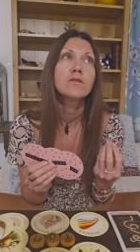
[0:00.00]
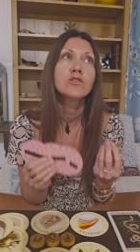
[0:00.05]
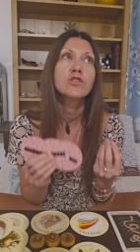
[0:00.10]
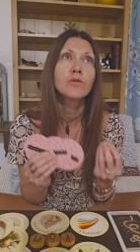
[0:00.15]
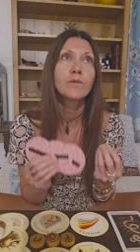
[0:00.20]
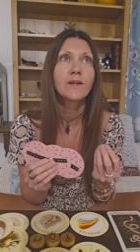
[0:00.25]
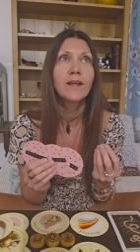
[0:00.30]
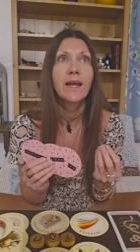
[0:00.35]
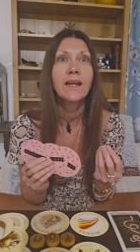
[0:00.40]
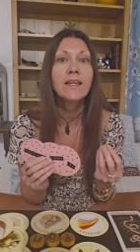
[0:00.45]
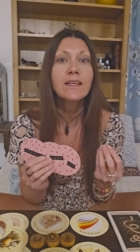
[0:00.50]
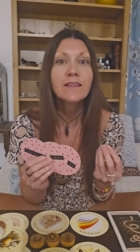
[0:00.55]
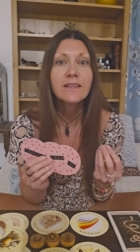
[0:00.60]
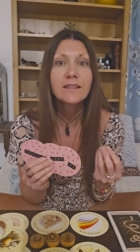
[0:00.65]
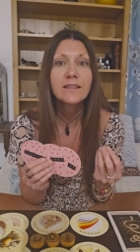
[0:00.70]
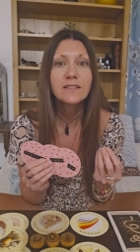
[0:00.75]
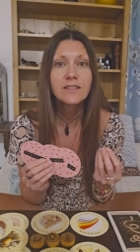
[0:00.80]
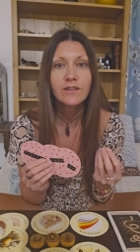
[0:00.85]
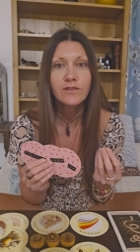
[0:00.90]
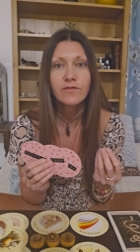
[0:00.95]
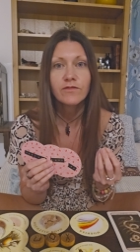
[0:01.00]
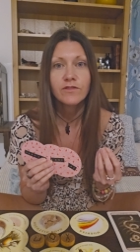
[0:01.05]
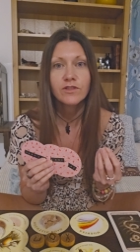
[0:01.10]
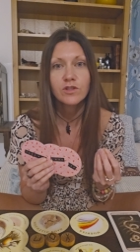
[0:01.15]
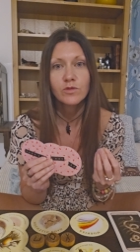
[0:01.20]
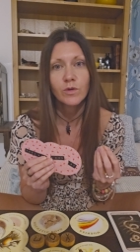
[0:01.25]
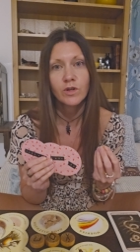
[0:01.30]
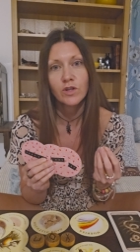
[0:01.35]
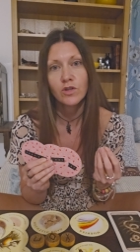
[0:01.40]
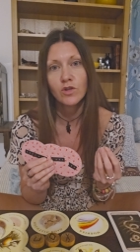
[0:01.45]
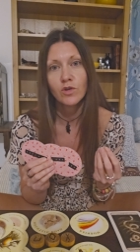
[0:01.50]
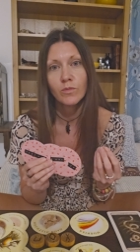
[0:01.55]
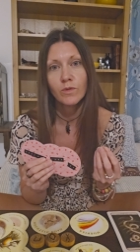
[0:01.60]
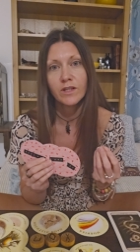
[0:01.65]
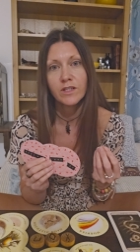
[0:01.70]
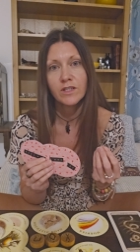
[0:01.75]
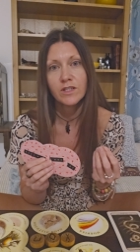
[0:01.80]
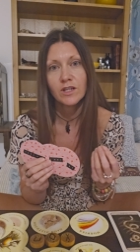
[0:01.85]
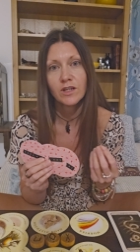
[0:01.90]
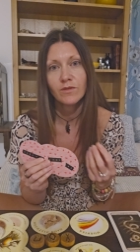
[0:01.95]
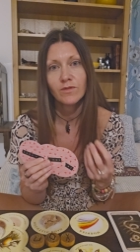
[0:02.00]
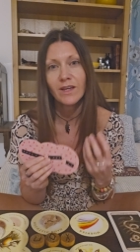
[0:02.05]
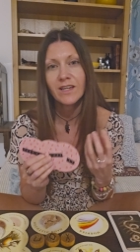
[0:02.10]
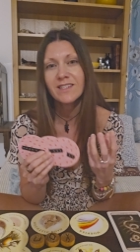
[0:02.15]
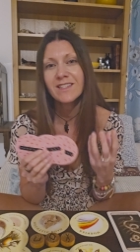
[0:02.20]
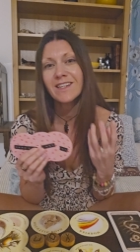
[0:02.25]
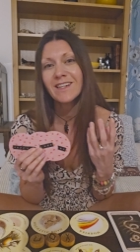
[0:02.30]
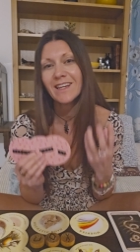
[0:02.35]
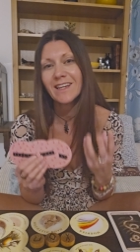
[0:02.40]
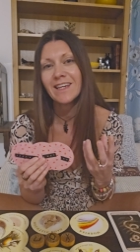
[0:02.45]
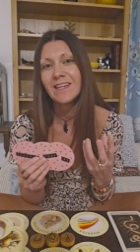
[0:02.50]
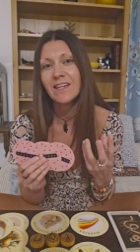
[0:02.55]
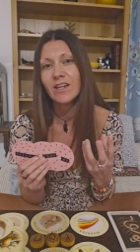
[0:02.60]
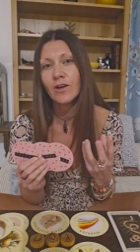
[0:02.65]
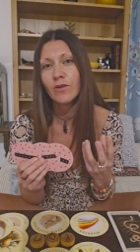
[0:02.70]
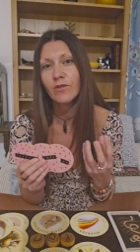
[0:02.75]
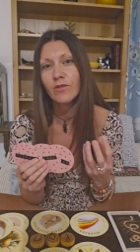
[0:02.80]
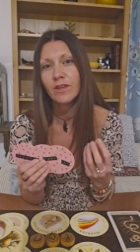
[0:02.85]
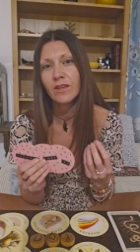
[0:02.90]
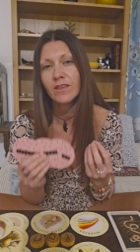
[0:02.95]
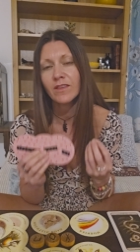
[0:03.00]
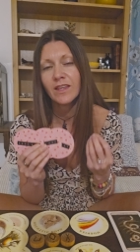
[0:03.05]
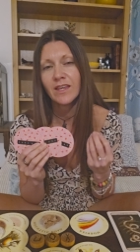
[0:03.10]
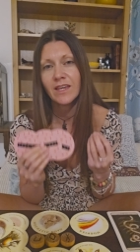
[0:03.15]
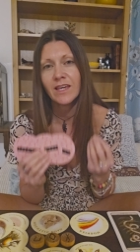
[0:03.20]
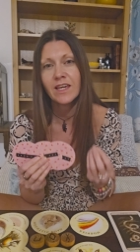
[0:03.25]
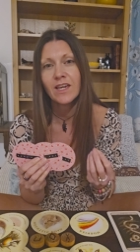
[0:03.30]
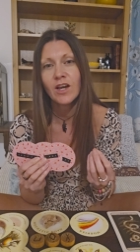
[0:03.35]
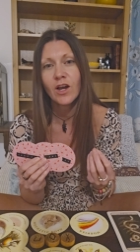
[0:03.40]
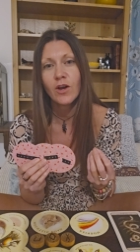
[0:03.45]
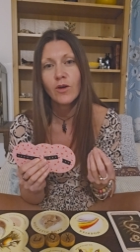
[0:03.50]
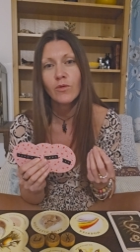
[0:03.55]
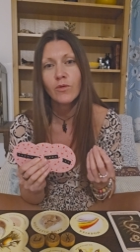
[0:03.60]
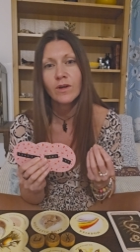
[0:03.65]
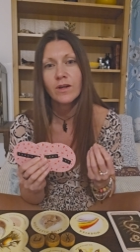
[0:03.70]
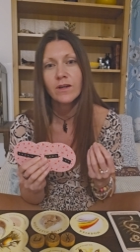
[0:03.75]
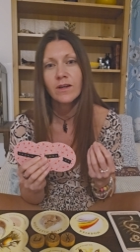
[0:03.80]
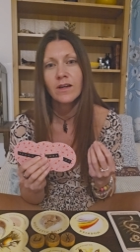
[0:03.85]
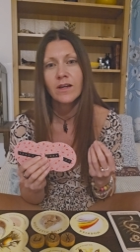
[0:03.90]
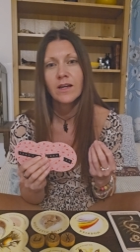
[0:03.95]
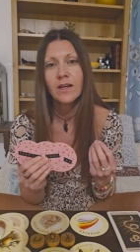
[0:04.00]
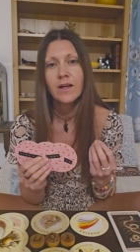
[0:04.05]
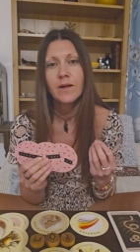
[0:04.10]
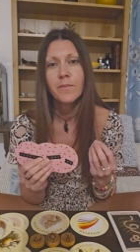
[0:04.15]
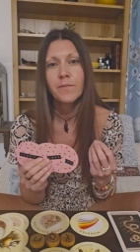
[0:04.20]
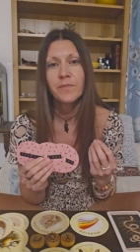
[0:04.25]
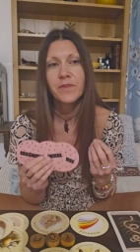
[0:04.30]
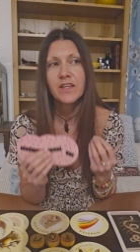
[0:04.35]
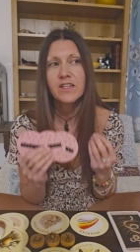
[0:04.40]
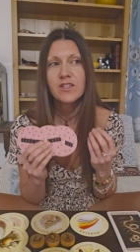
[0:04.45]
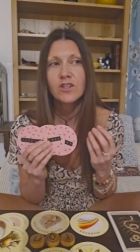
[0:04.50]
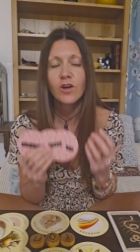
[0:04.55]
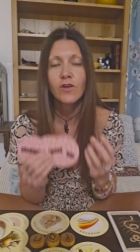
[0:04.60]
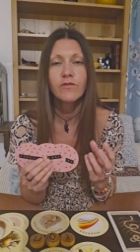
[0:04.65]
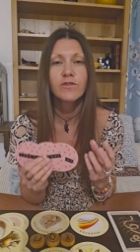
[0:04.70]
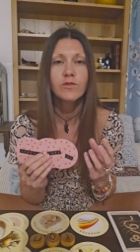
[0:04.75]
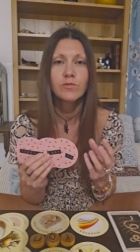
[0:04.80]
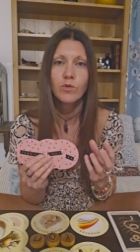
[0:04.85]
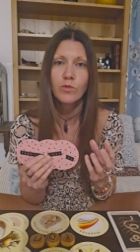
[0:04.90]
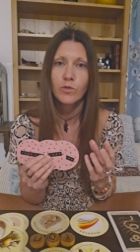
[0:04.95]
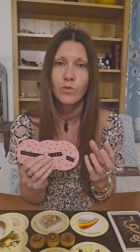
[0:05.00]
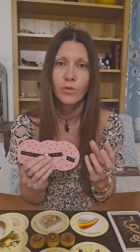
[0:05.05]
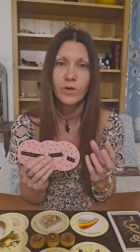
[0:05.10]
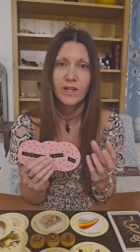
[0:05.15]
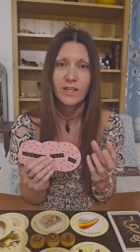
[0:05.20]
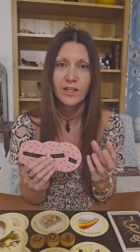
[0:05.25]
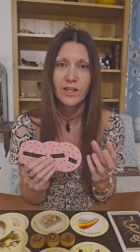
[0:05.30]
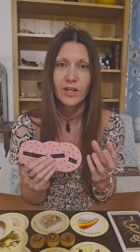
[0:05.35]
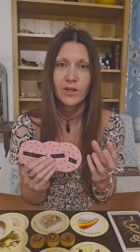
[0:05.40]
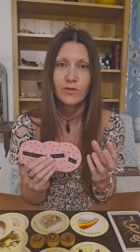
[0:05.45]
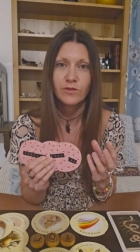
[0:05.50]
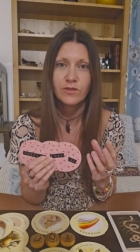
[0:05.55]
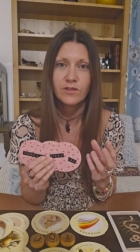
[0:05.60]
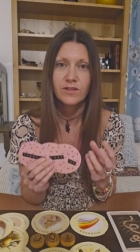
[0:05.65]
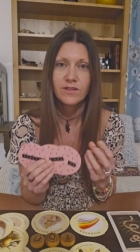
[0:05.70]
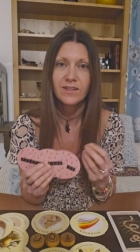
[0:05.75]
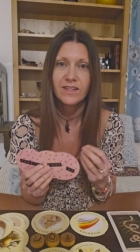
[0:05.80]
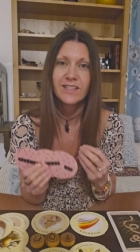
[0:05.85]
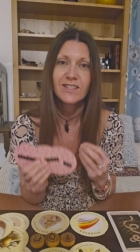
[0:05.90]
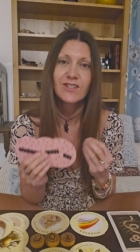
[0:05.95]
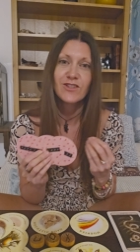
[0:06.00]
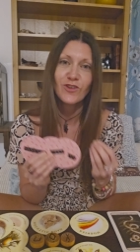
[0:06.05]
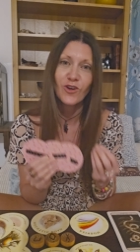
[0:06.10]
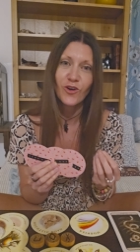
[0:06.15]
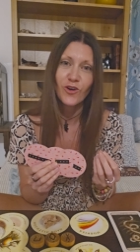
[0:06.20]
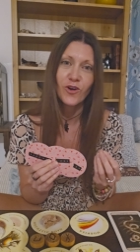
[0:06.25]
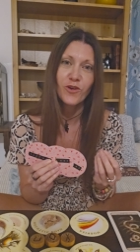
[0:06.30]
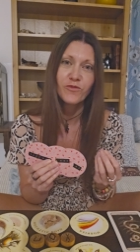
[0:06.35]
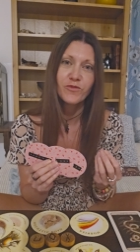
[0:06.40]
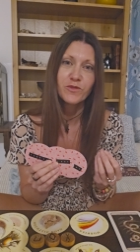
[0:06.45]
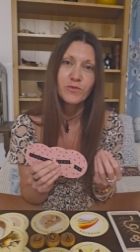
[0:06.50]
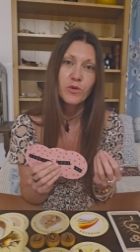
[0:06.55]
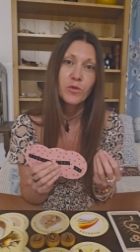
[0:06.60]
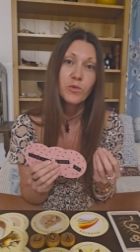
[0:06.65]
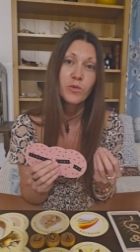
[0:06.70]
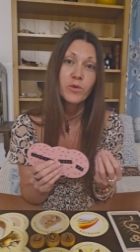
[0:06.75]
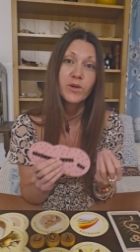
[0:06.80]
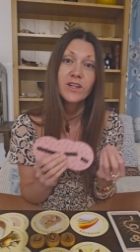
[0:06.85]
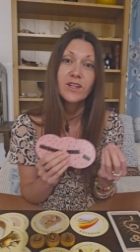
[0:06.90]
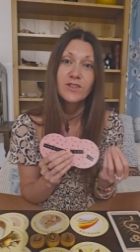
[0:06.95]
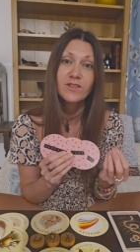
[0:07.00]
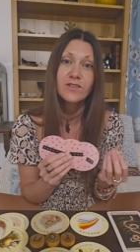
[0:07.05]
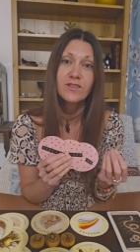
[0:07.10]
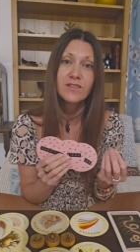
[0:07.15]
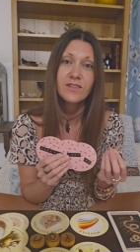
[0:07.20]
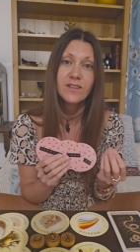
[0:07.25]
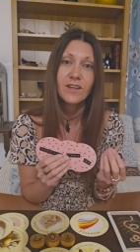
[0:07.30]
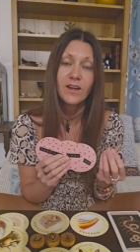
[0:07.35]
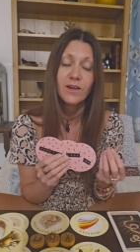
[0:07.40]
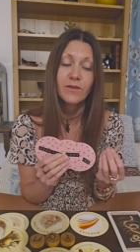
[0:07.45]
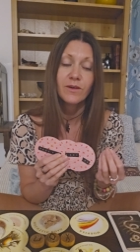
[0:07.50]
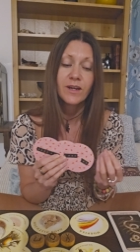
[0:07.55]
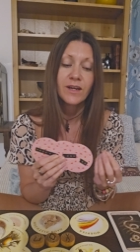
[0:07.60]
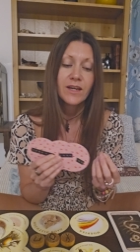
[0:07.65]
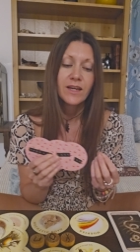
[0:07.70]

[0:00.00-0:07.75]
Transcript: doing anything different to what you normally do. That's an ego thing. The ego is comfortable with what it knows. It's not comfortable with what it doesn't know.